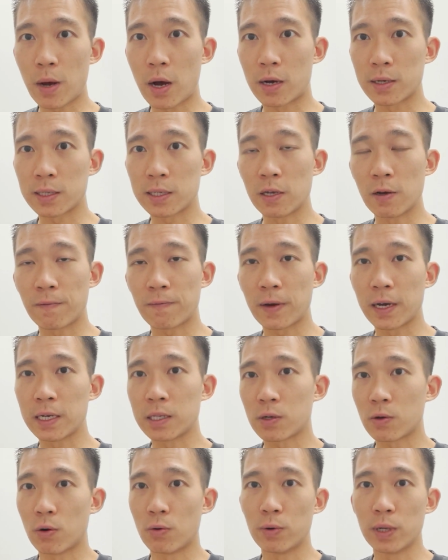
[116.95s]

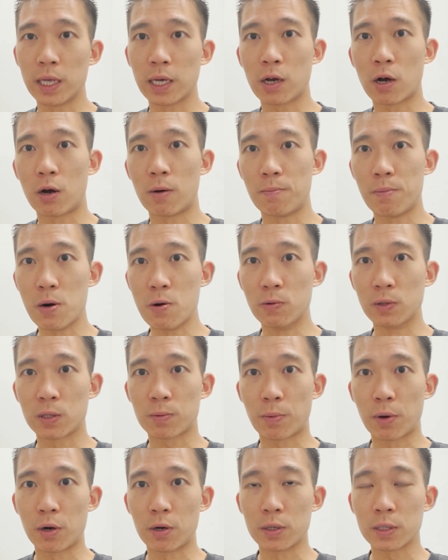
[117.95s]
osteophytes, or what they call bone
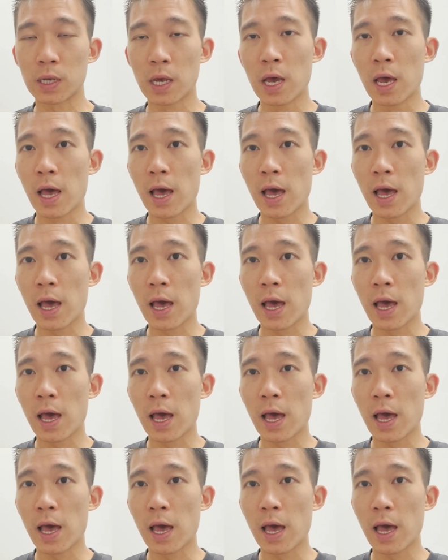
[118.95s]
spurs.